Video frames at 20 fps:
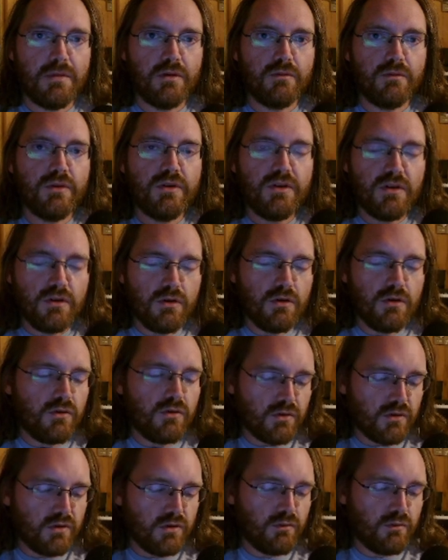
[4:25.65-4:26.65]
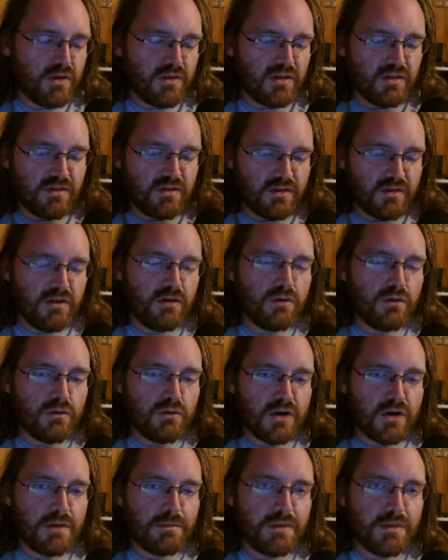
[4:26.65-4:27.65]
But usually with a single
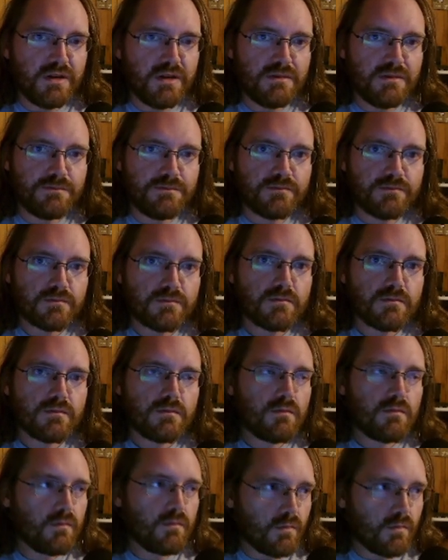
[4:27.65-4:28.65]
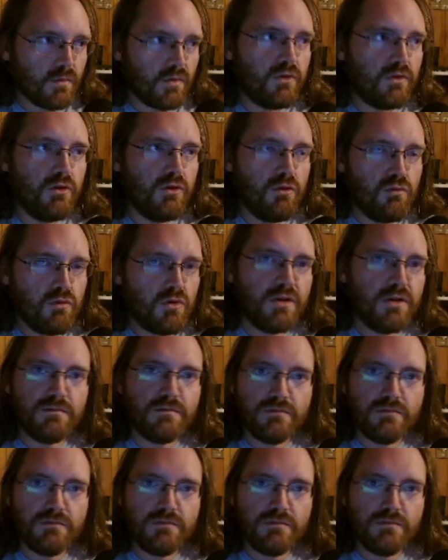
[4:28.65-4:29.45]
company, you want